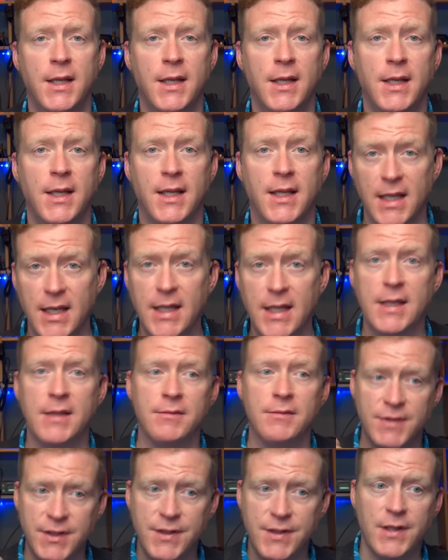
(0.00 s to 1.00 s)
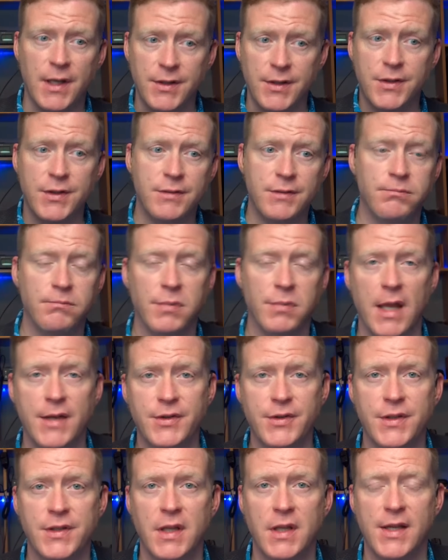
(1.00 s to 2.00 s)
Getting such
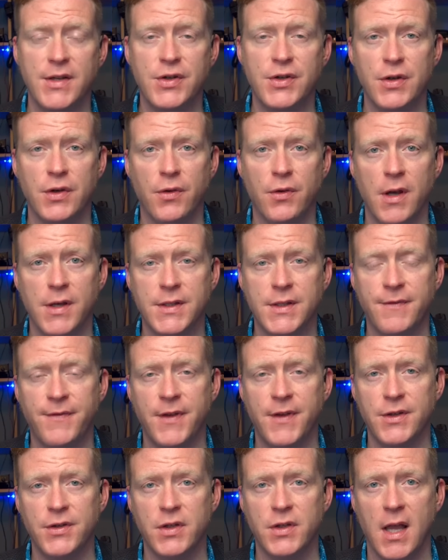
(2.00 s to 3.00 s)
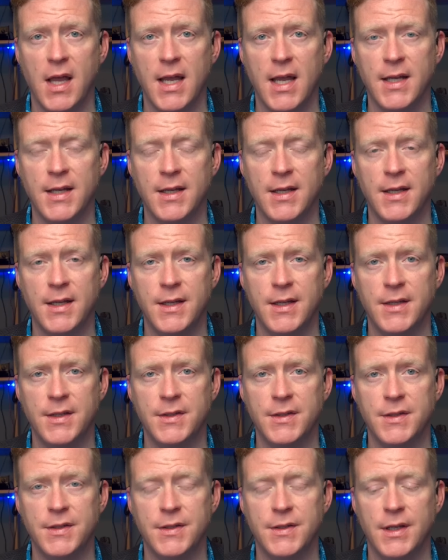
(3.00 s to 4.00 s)
legislation across the finish line
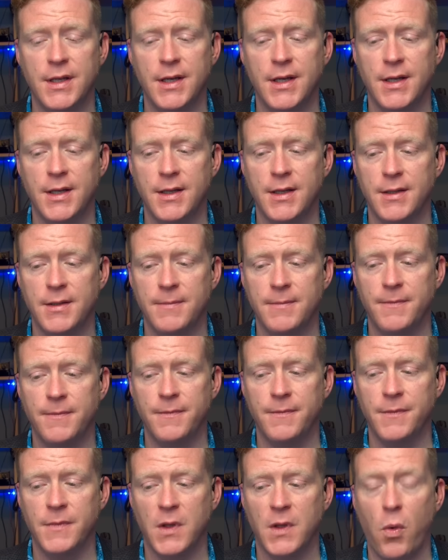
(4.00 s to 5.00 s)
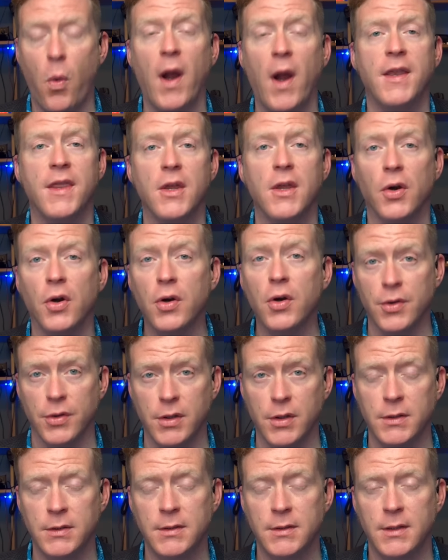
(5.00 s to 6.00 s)
is uh, quite the
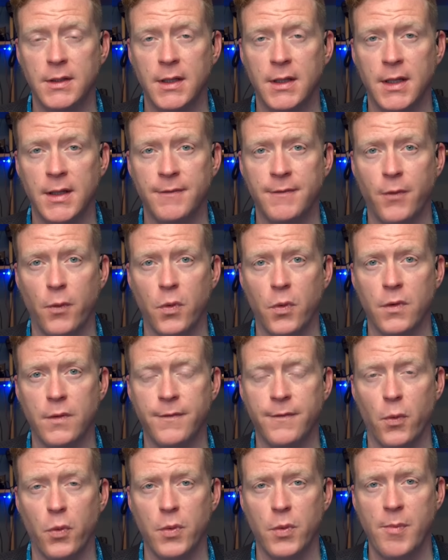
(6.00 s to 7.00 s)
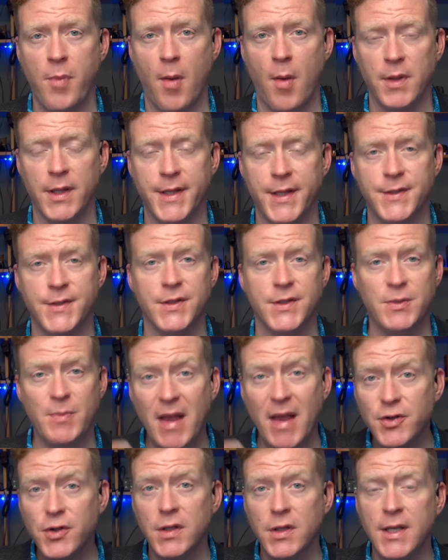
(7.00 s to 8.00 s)
hurdle uh, for, for Republicans,
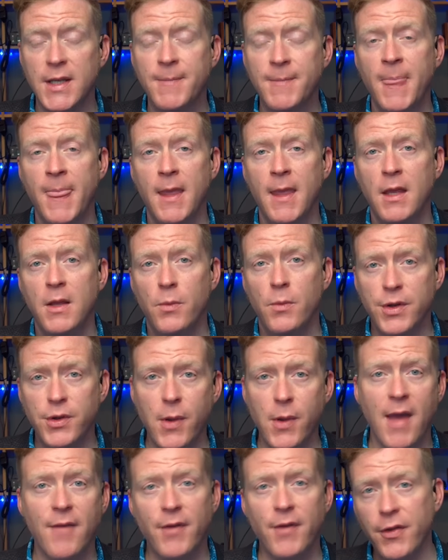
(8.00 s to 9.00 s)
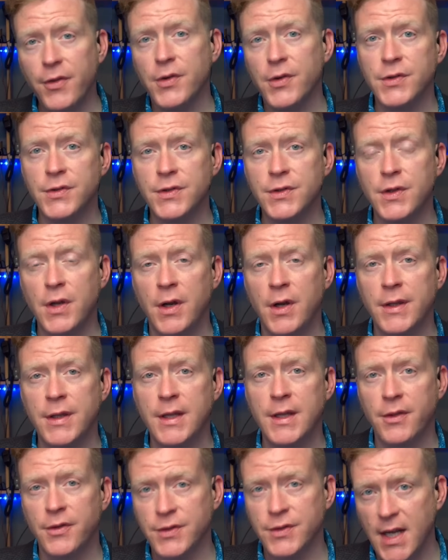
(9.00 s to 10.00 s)
especially when you have others on the
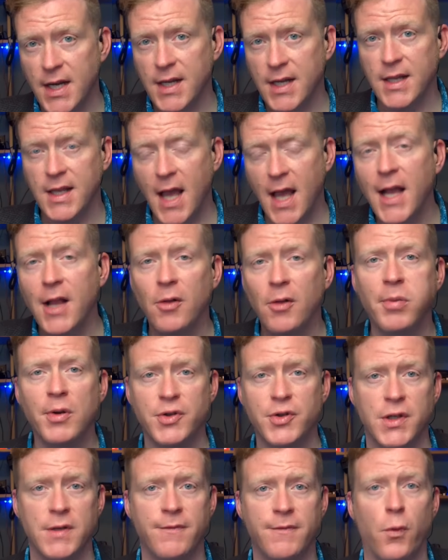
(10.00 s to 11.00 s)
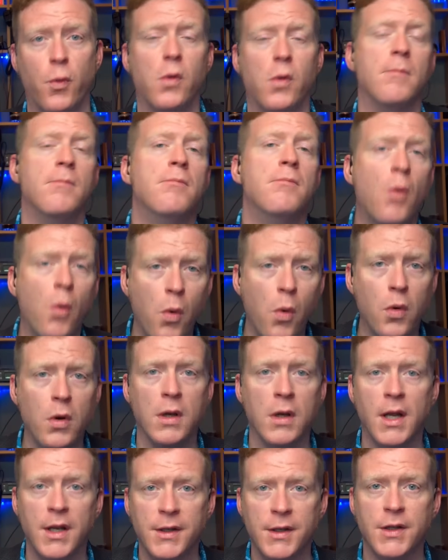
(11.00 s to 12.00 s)
other side of the aisle pushing for more
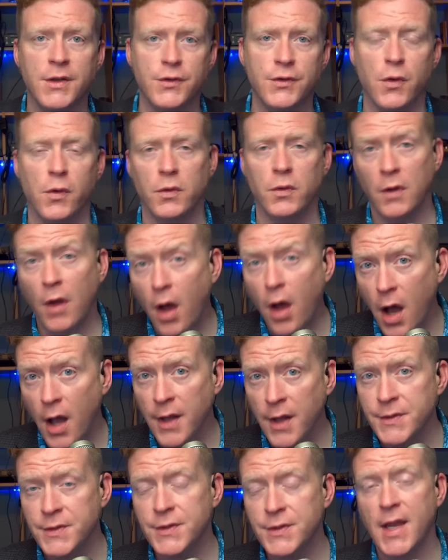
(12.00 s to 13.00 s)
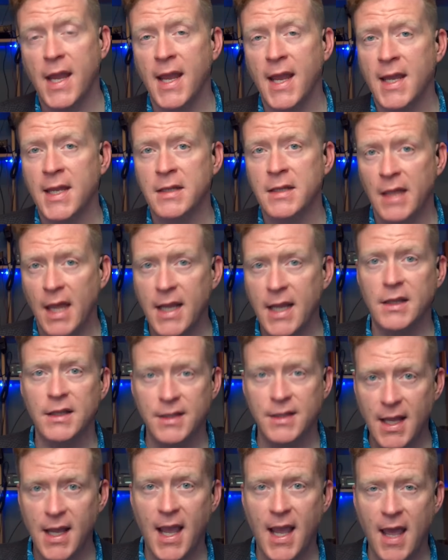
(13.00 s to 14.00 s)
gun control laws, and likely
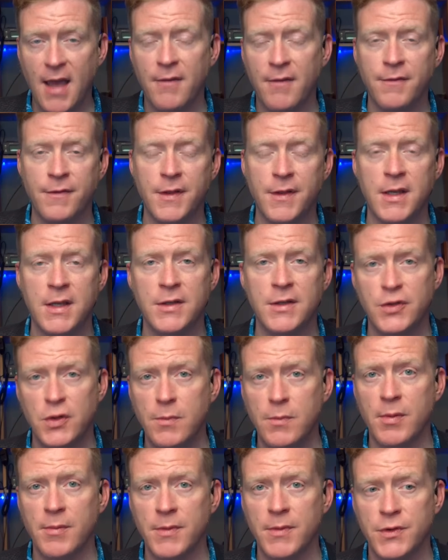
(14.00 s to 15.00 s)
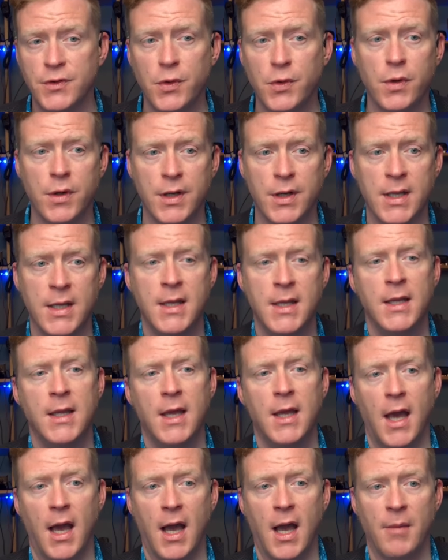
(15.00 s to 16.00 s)
they have the supermajority
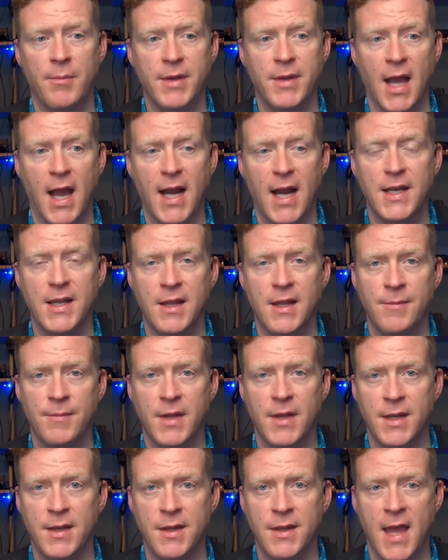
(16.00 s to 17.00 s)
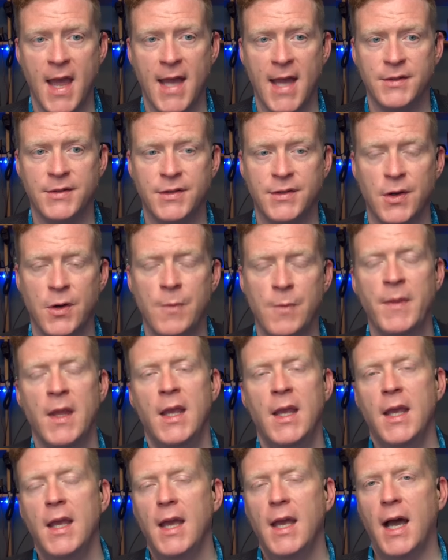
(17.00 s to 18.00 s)
Uh, behind them in that. So
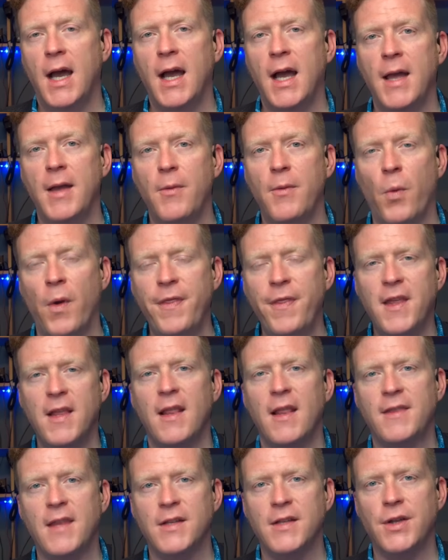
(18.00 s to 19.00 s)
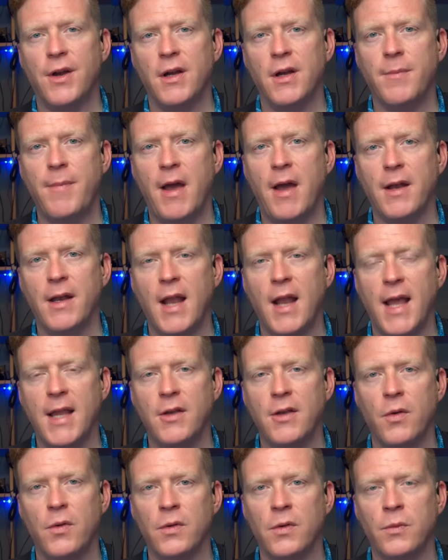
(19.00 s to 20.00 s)
uh, one thing that they talked about at
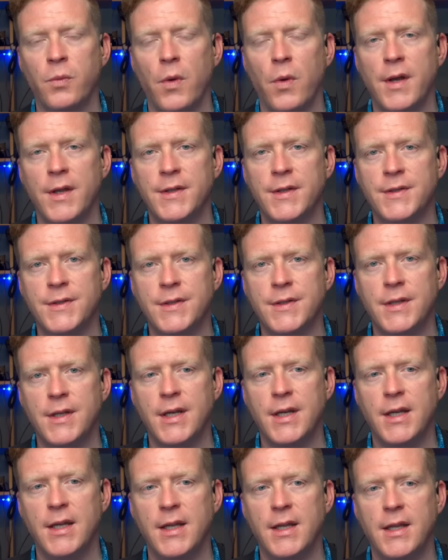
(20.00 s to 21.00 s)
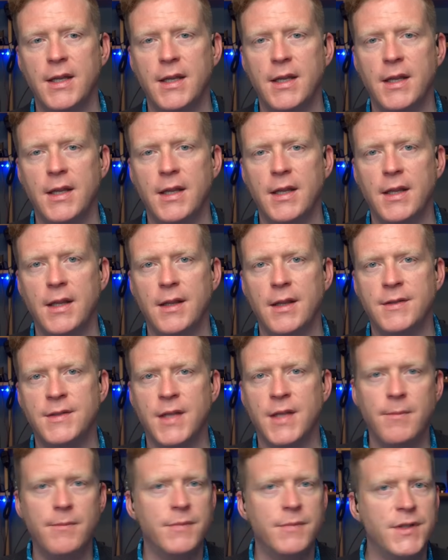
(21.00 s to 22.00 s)
iGold was uh,
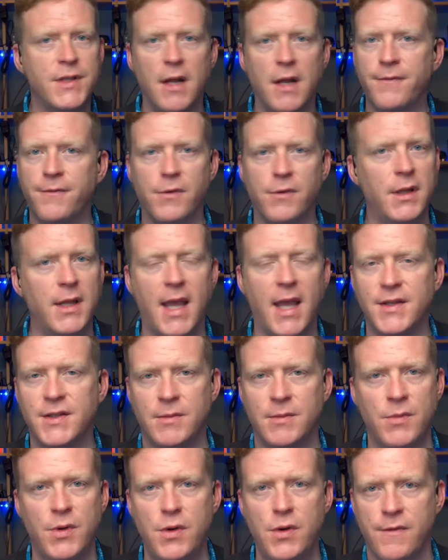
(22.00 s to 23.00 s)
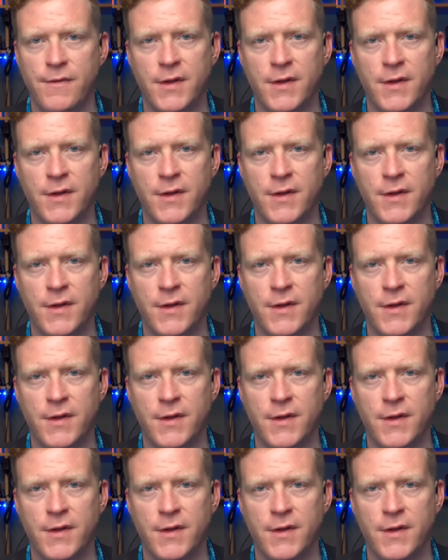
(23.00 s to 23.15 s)
some stuff really hasn't moved.